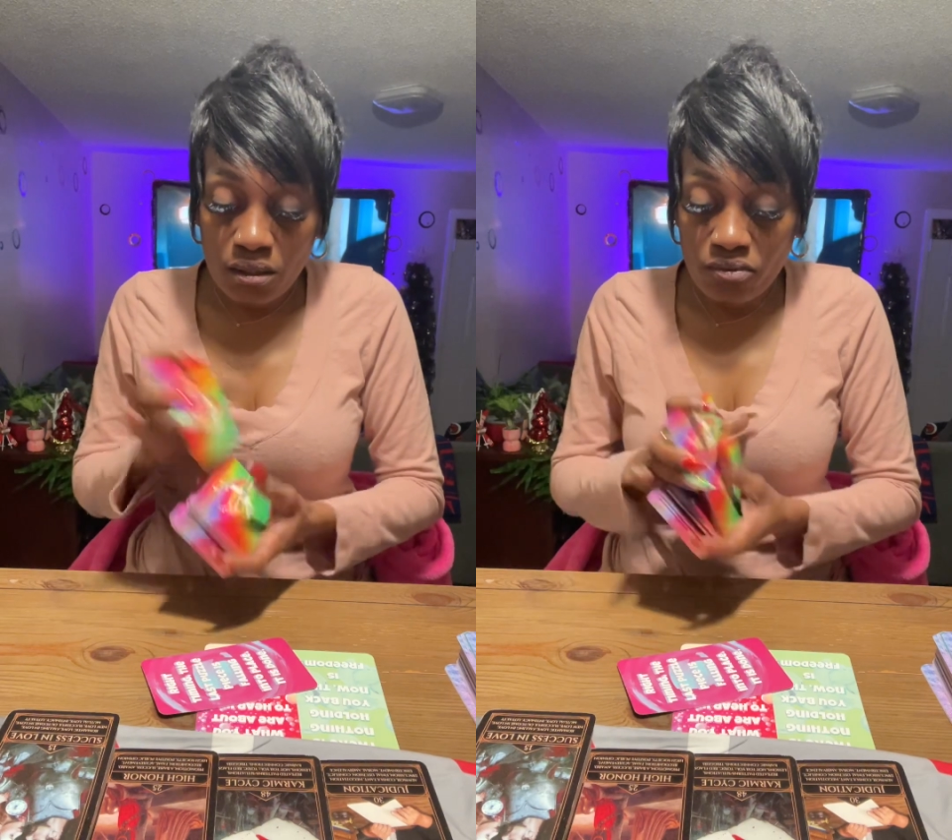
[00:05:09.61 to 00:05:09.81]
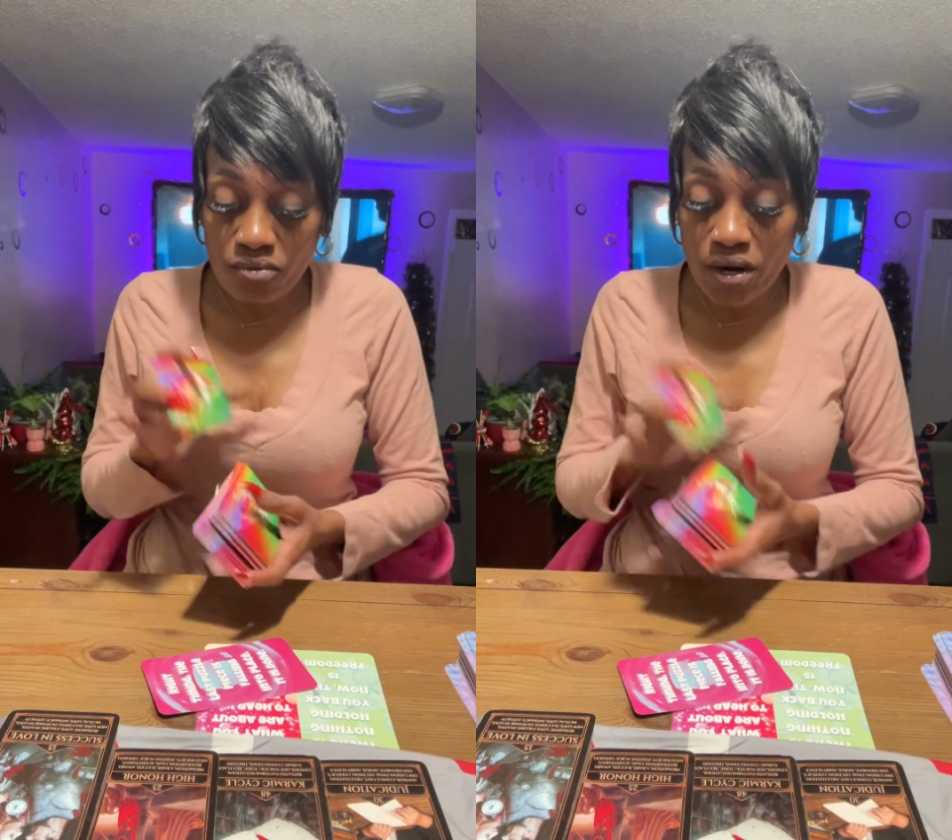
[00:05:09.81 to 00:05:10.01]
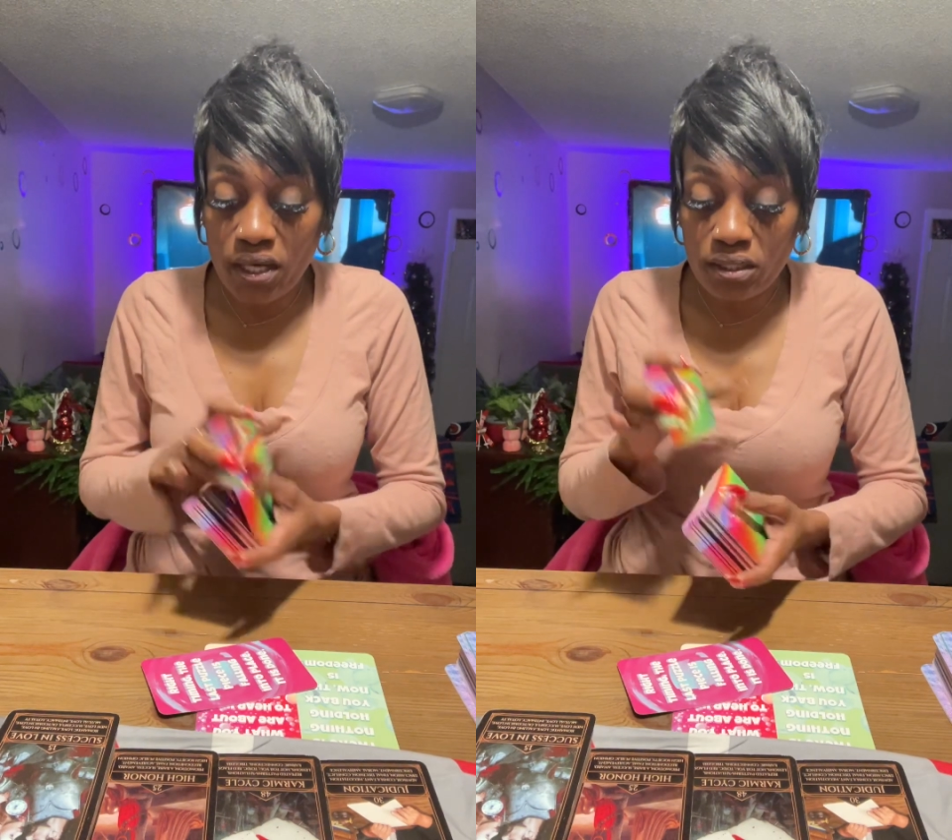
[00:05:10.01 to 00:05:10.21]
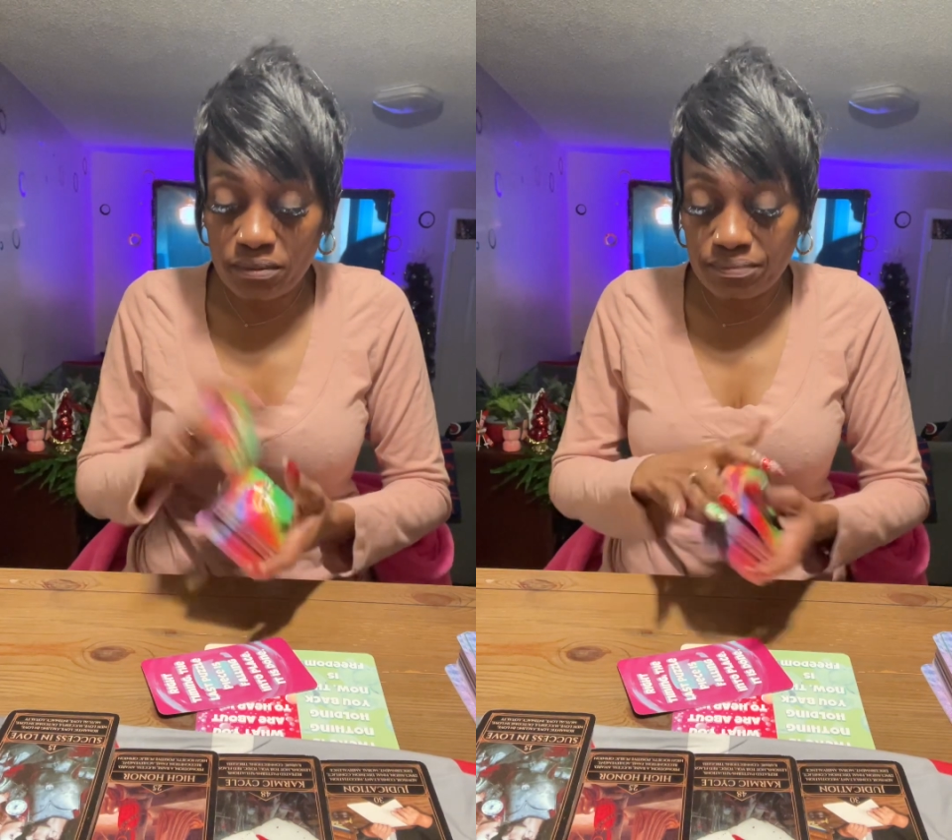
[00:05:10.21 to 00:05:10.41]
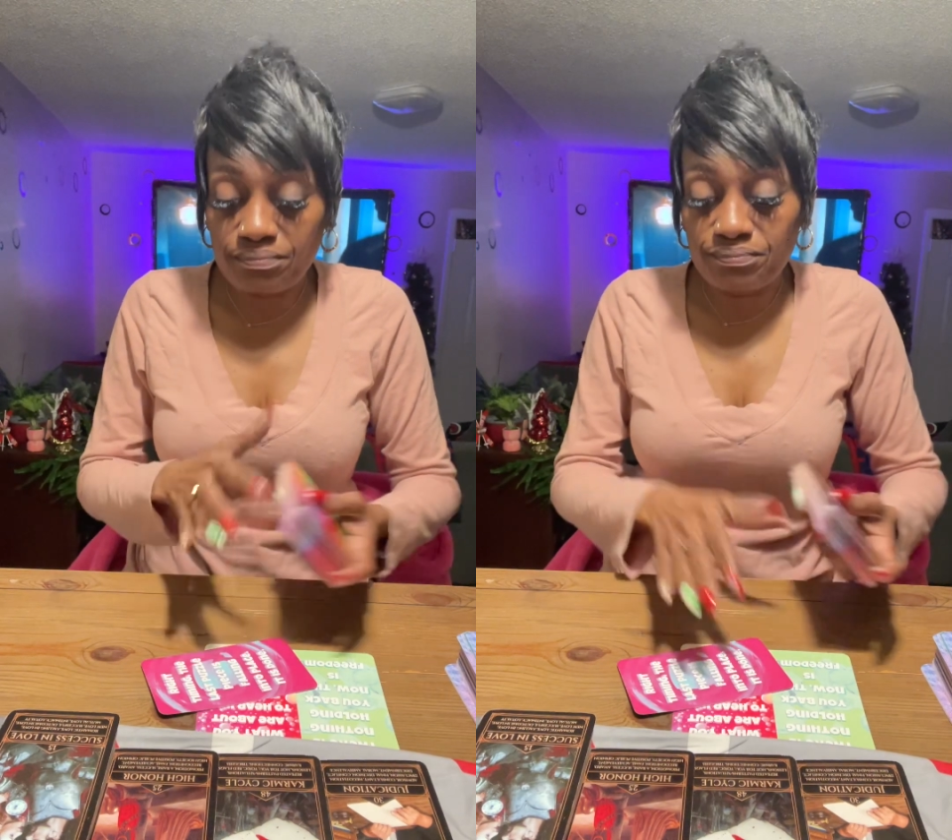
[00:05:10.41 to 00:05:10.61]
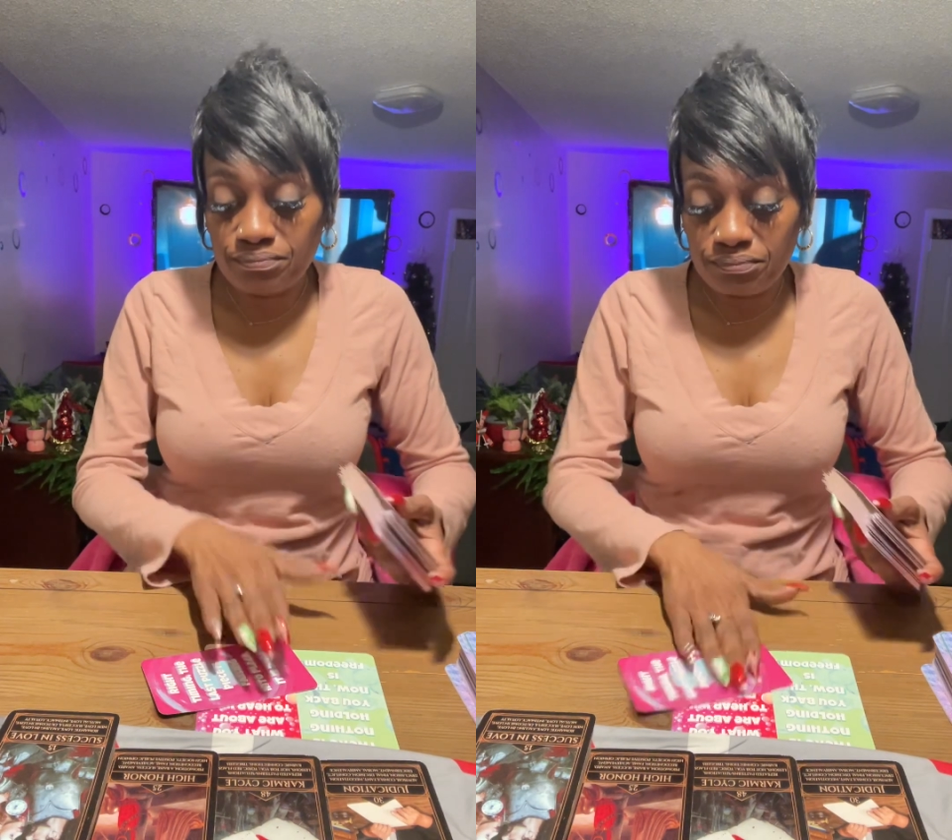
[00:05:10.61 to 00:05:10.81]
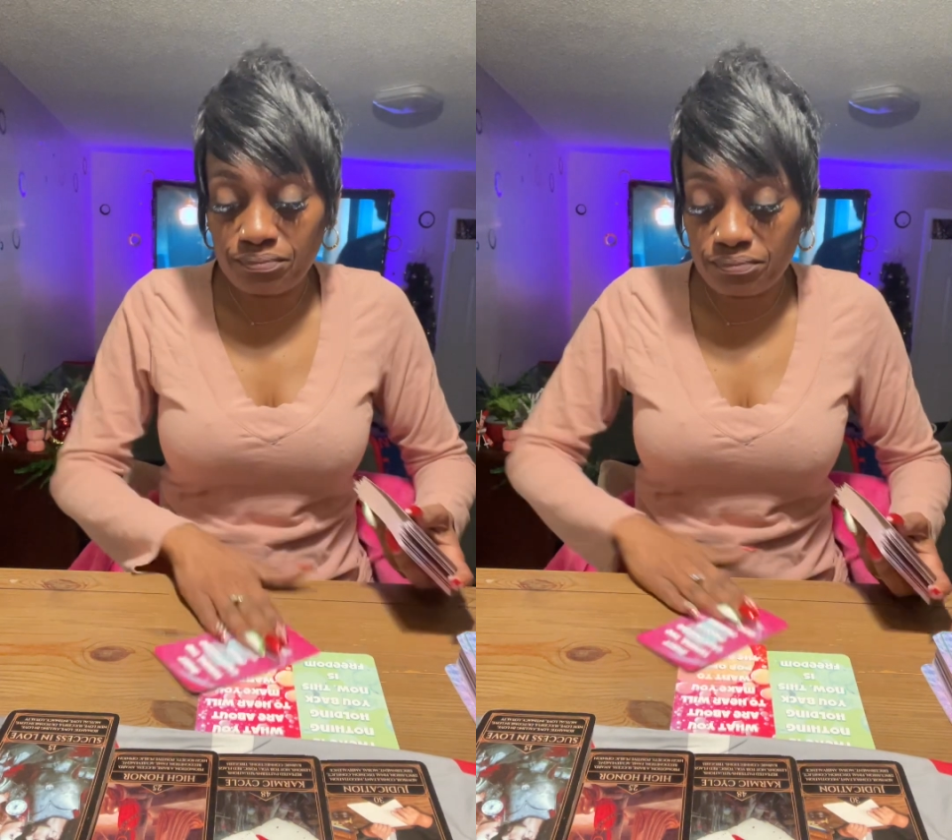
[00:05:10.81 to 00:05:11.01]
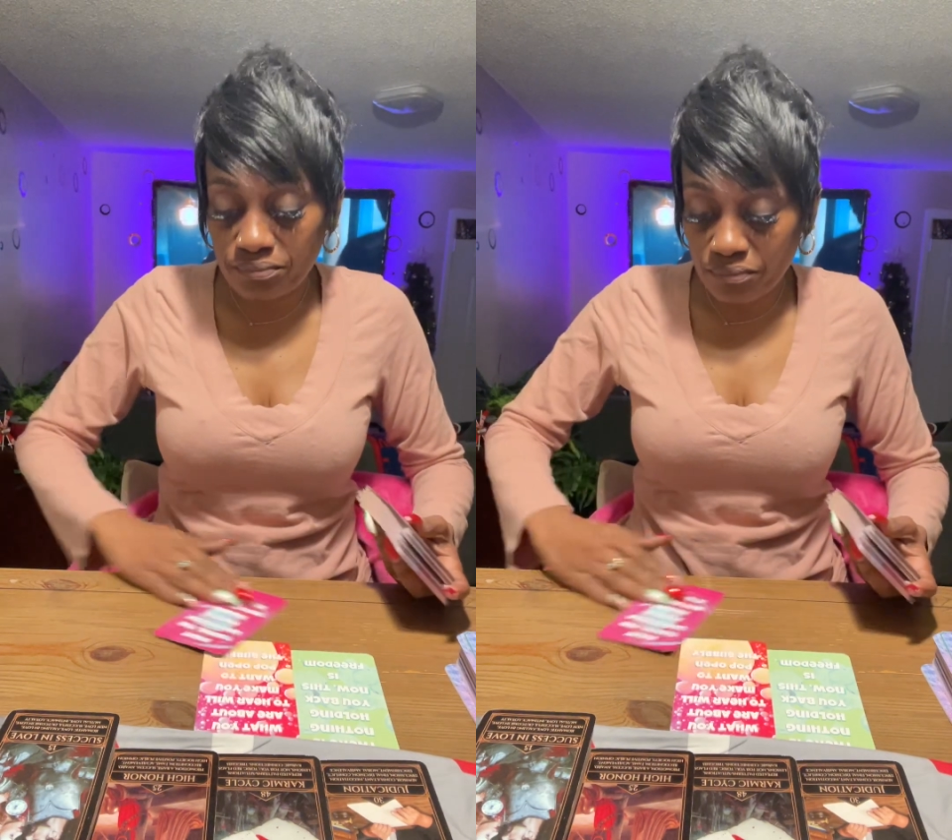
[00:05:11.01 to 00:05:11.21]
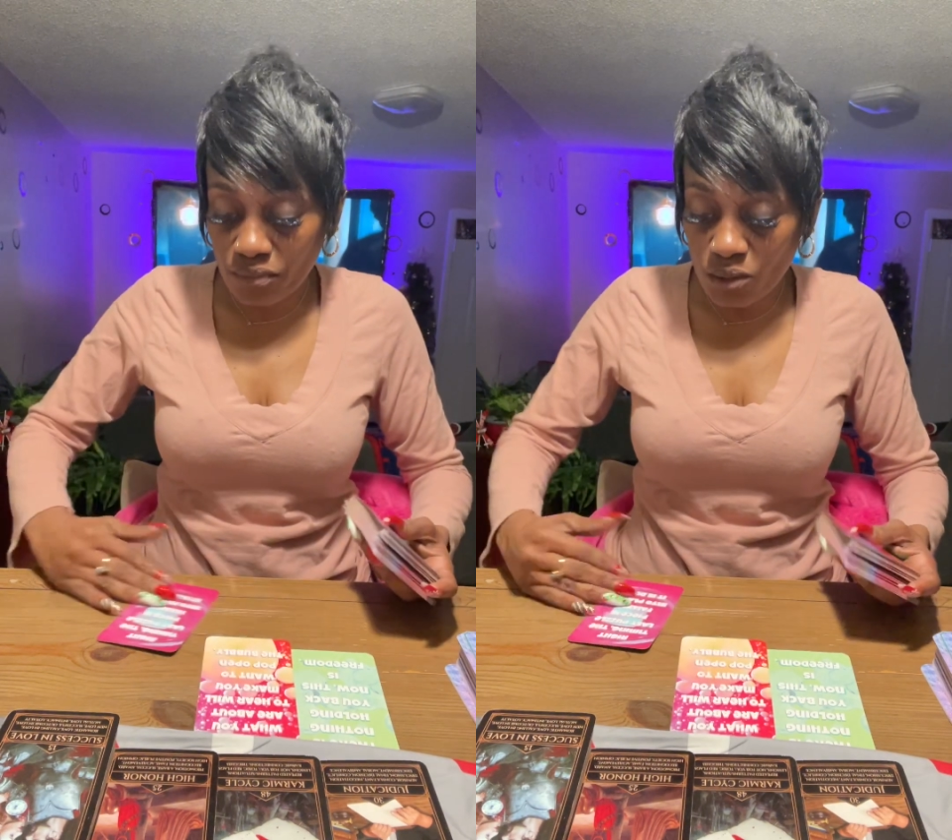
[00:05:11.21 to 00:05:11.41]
Right. Mm-hmm.